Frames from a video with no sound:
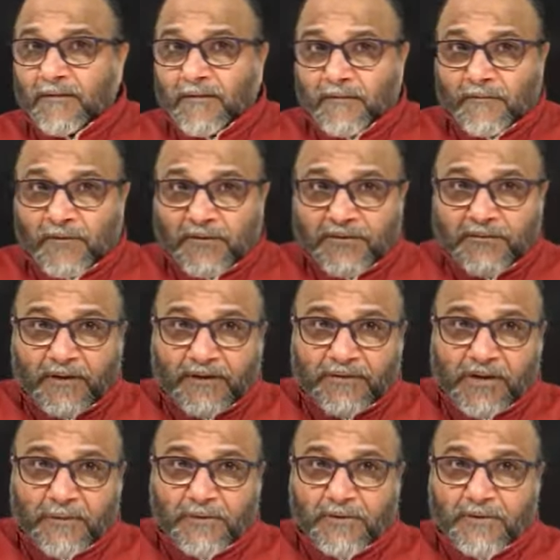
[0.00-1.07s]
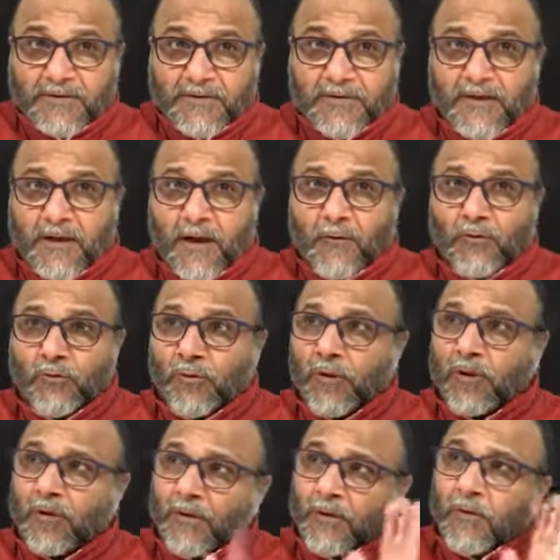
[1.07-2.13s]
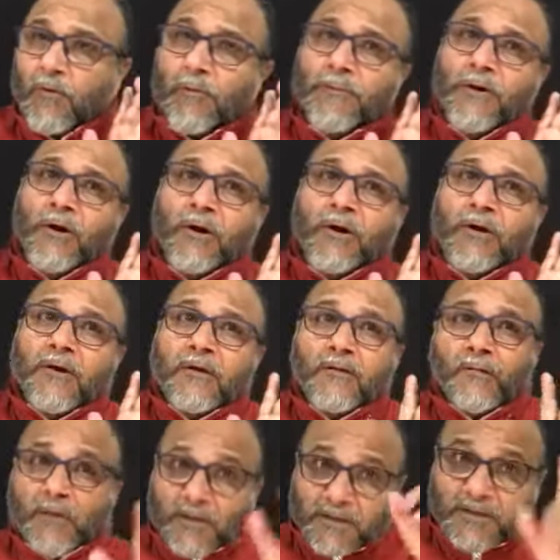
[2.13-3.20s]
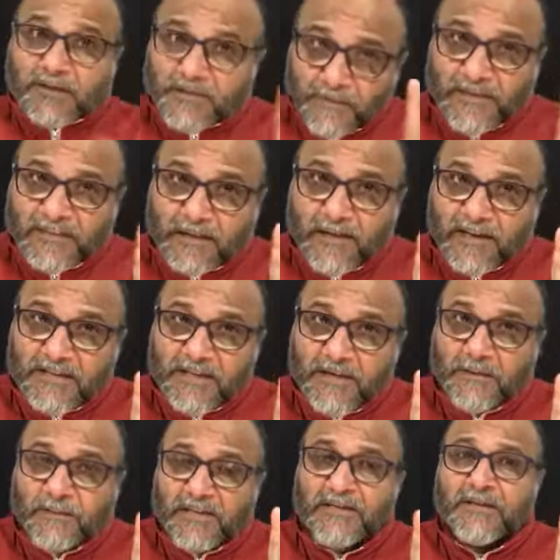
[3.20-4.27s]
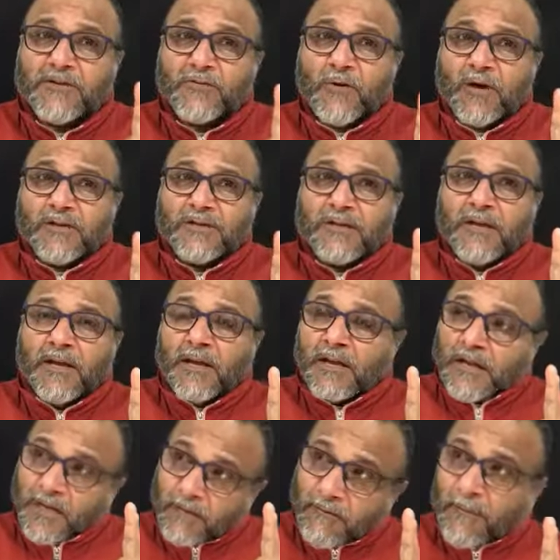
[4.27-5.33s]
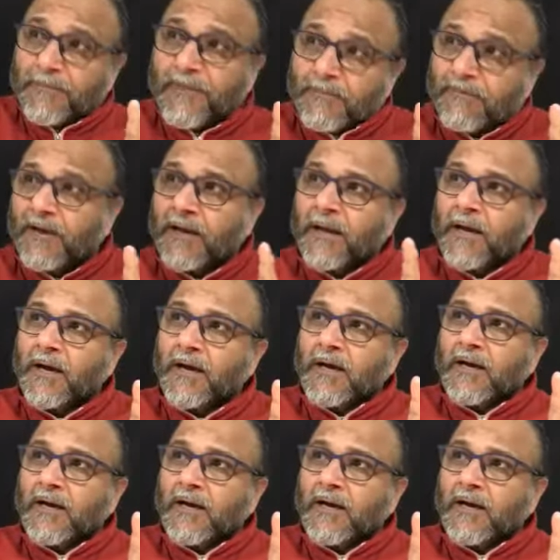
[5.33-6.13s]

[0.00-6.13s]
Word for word: The first five chapters, how to go beyond. First message, message was give up the phala.